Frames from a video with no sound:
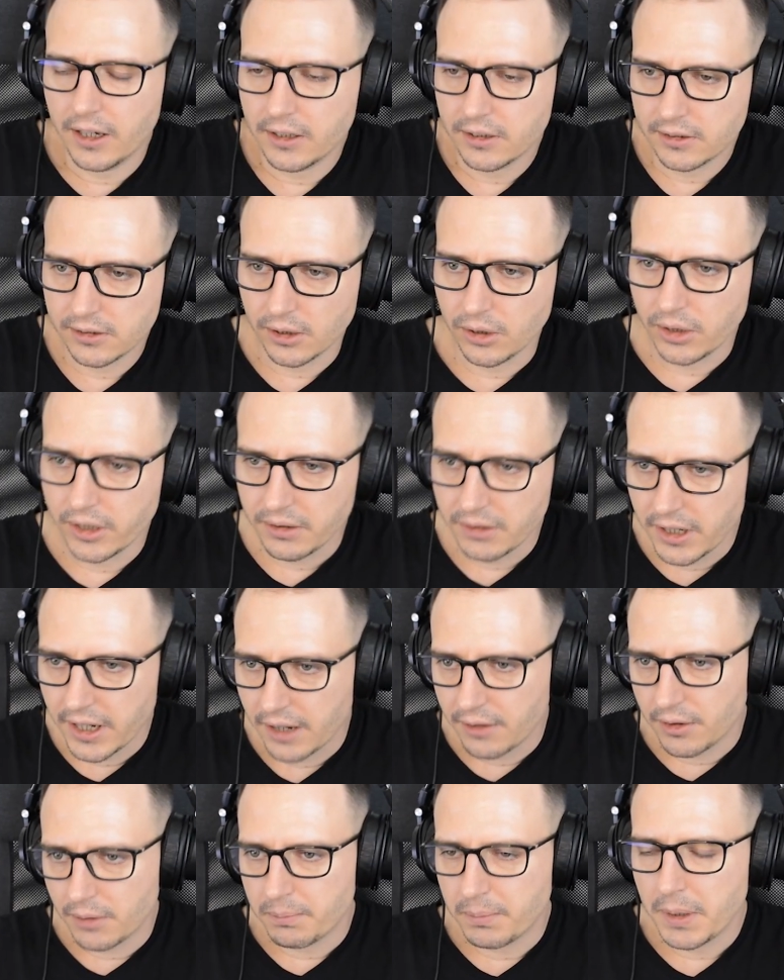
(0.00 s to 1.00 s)
So here we
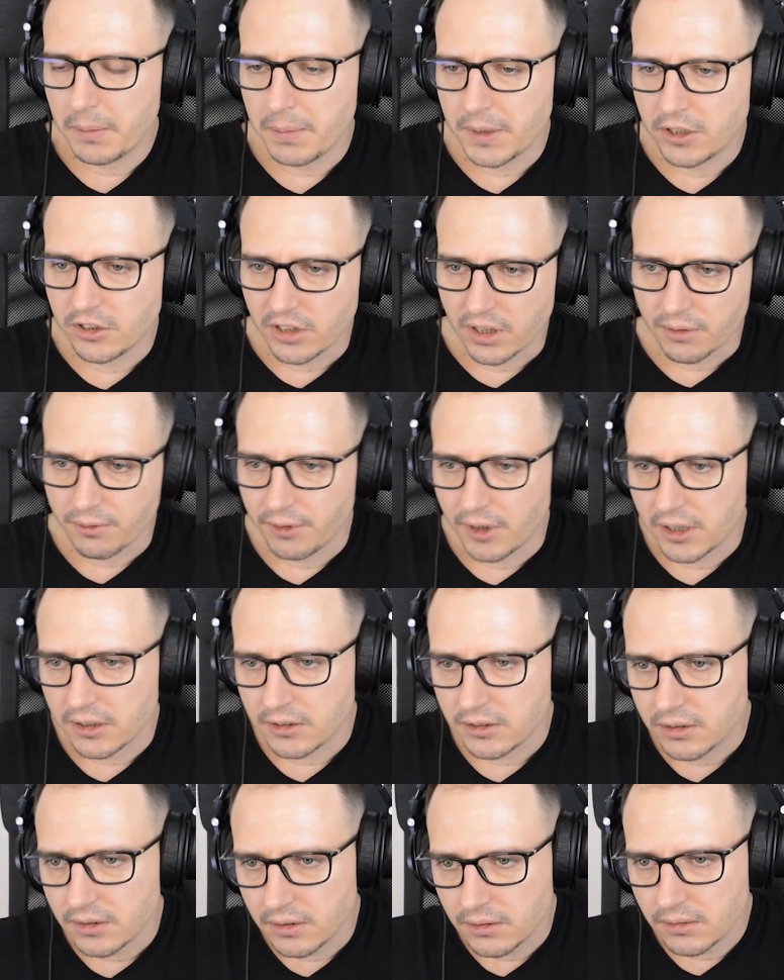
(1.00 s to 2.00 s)
have a PP check
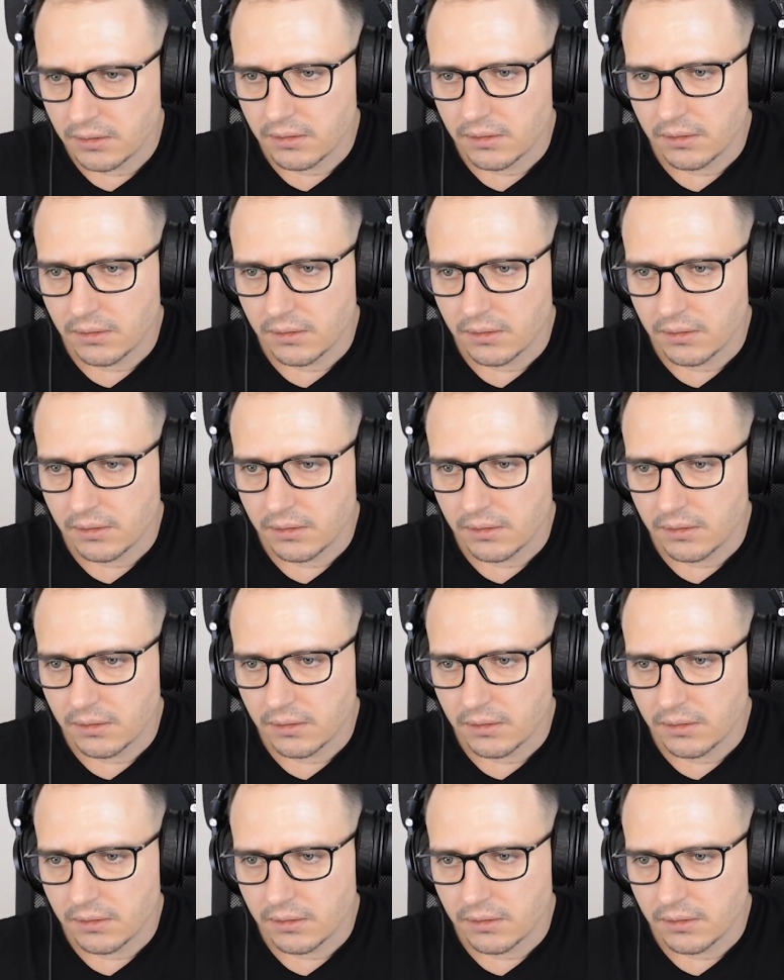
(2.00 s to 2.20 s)
function,